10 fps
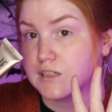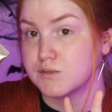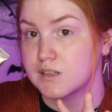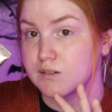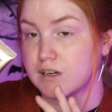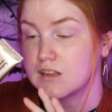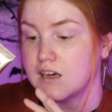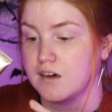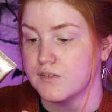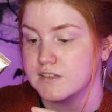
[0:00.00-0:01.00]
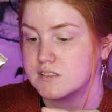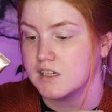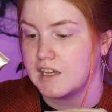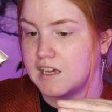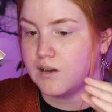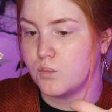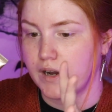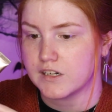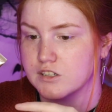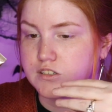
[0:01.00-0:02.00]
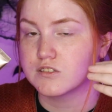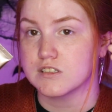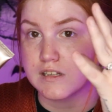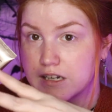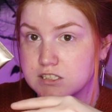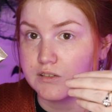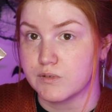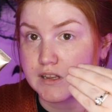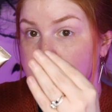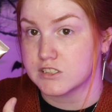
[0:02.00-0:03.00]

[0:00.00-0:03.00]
it's really great that e.l.f. has done a wider selection with their